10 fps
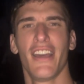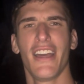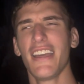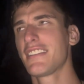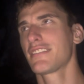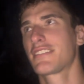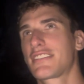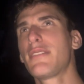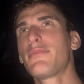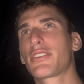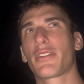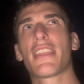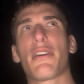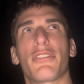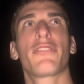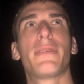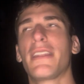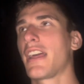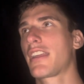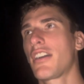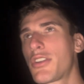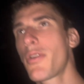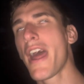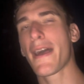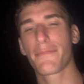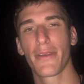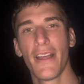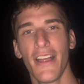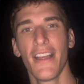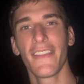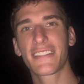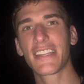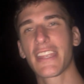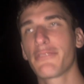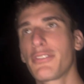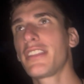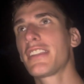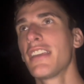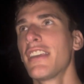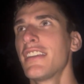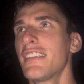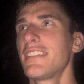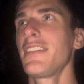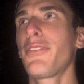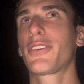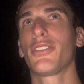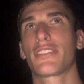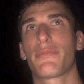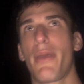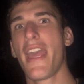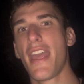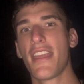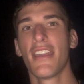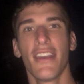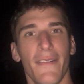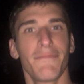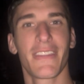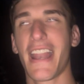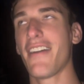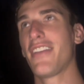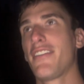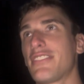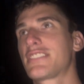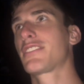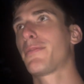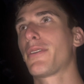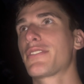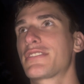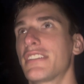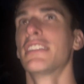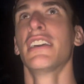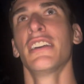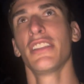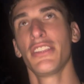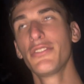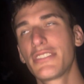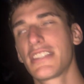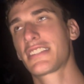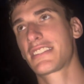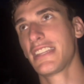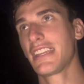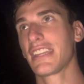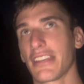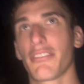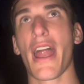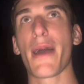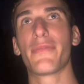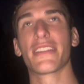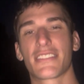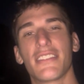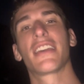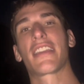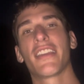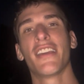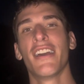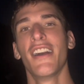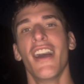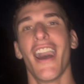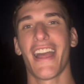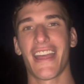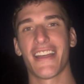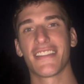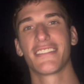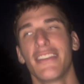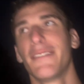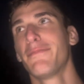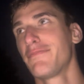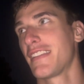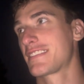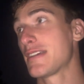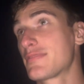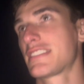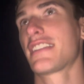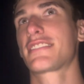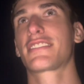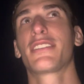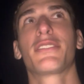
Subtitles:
And to some degree, that would have been like, a crap. That's going to get really difficult to pay and have every single person use this thing and grab this thing. And in some sense,